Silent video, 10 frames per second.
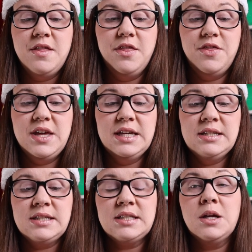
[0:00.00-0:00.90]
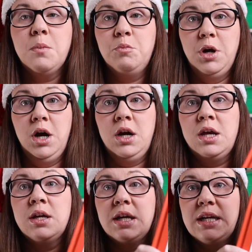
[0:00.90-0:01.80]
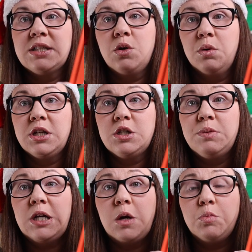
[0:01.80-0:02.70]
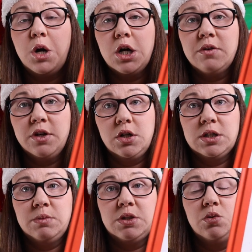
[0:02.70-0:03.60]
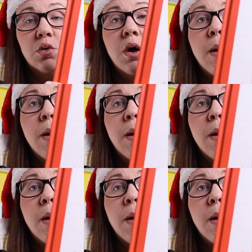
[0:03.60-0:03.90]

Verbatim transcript: this book is going to be part of our Christmas school,